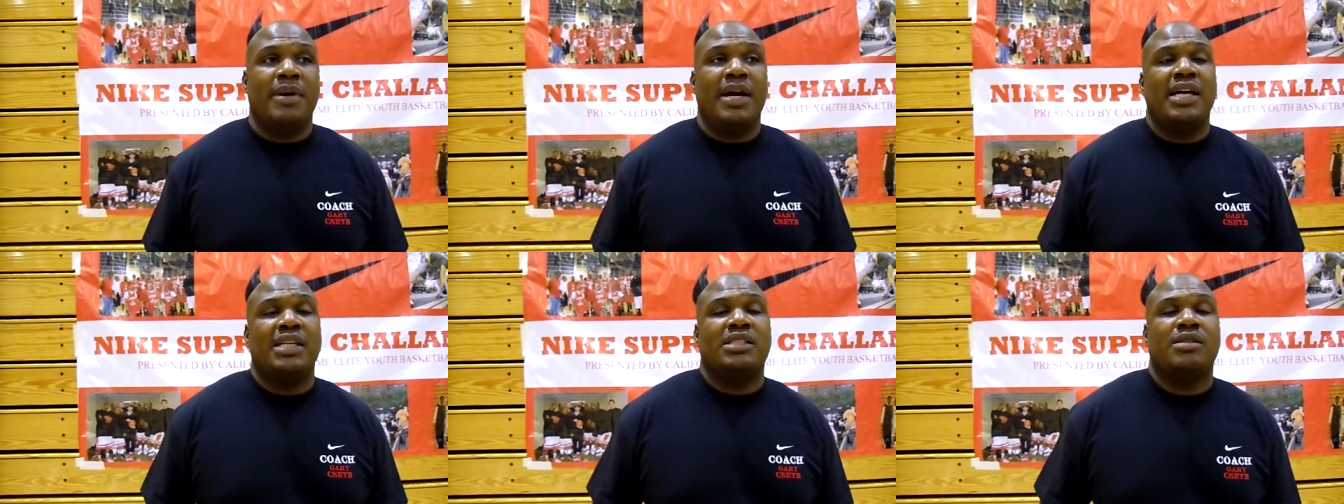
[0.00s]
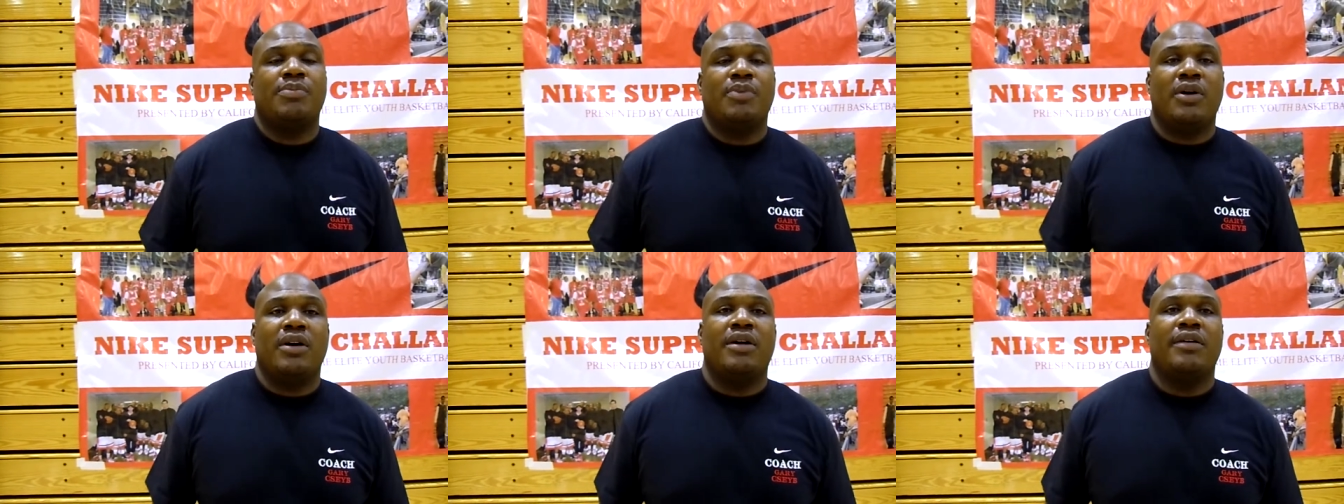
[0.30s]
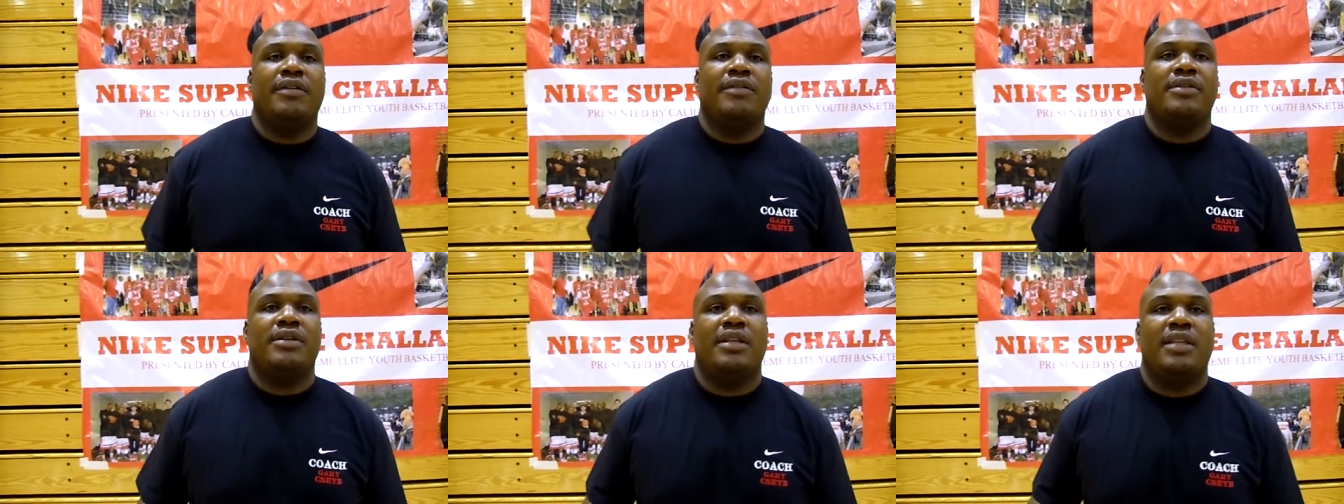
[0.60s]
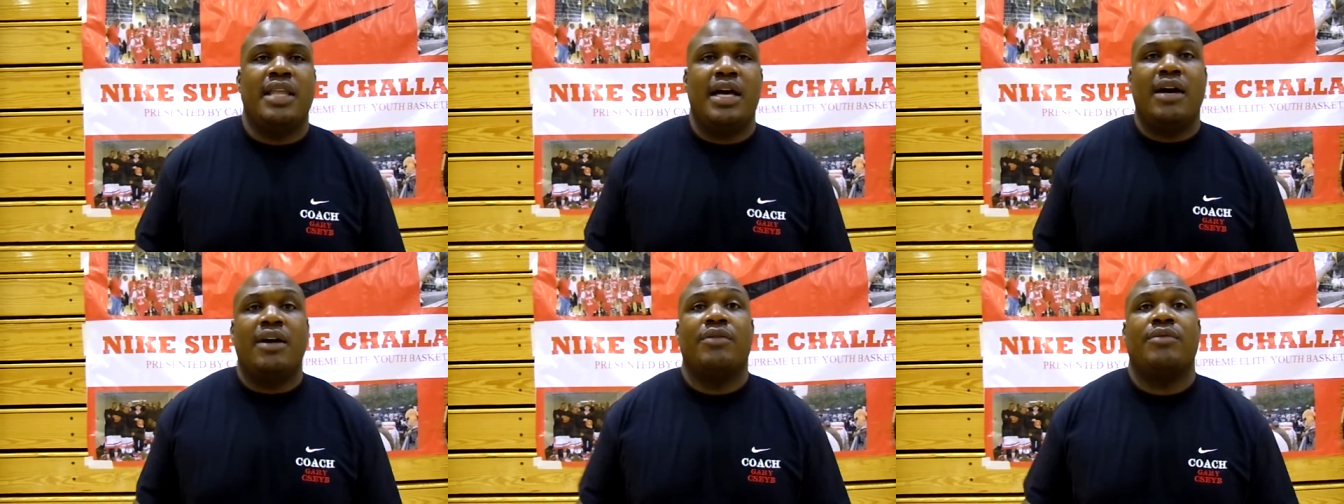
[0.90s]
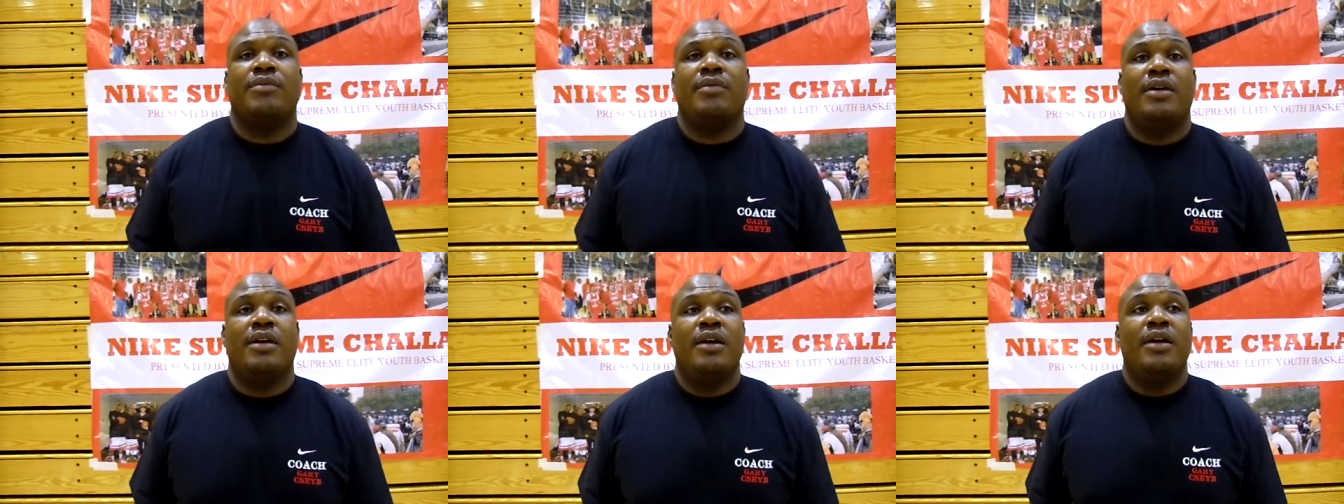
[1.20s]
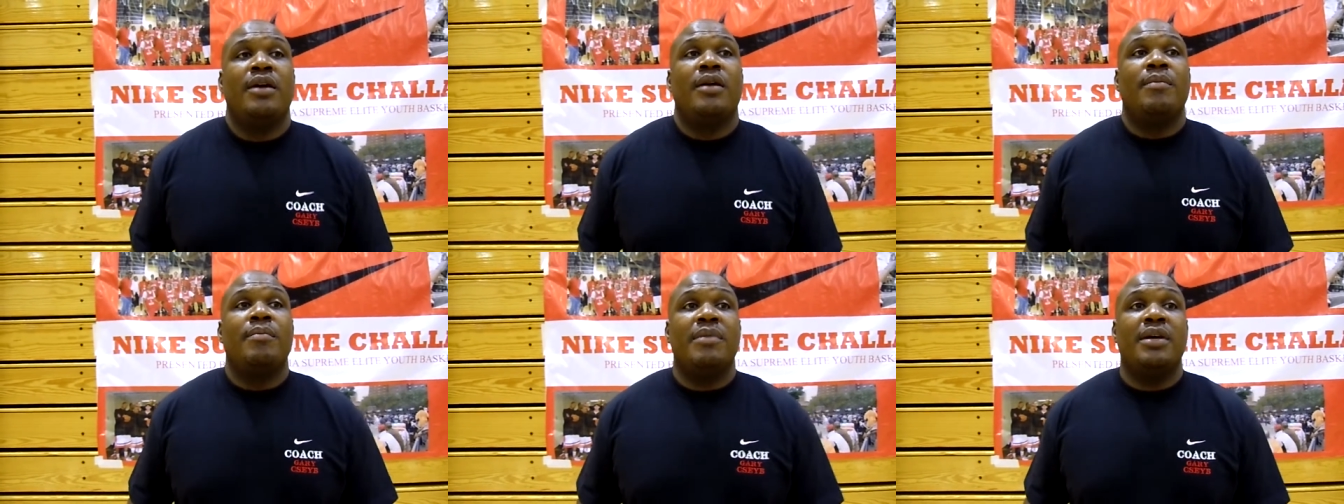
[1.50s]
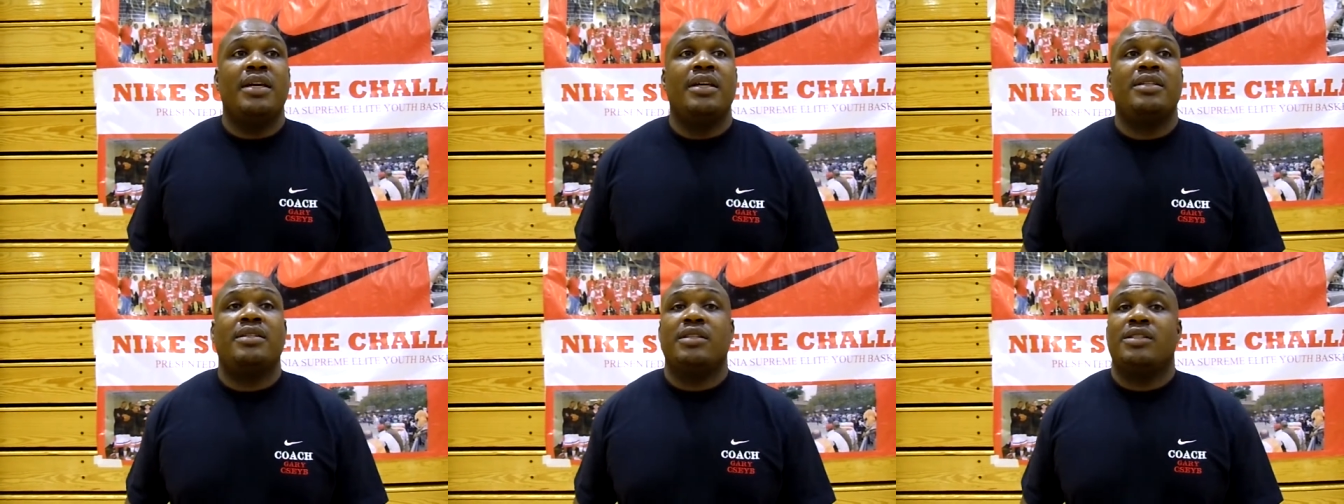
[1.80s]
Basketball allowed
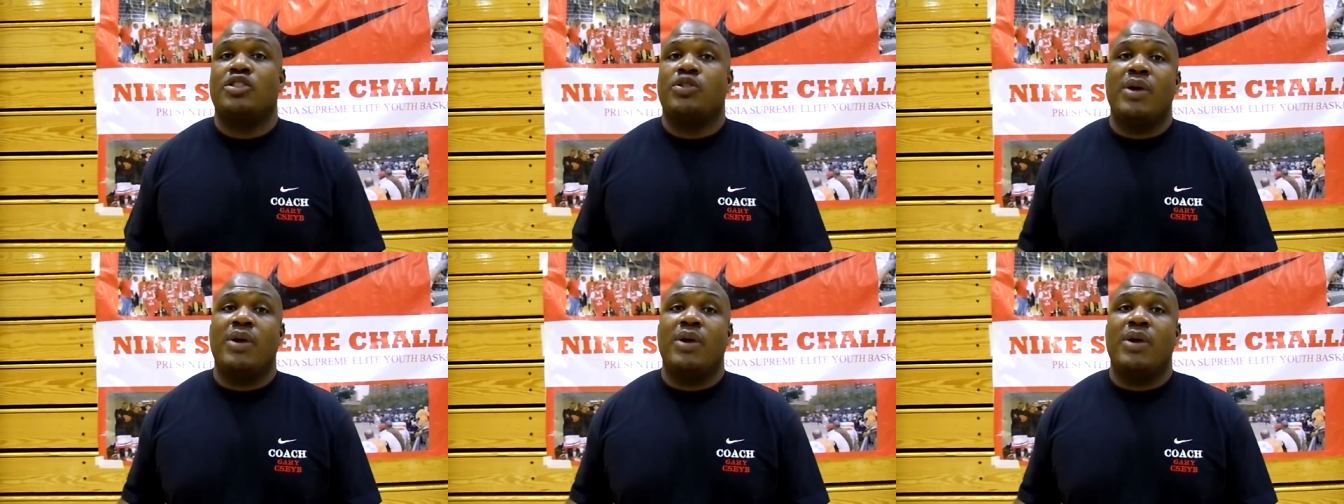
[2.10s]
me to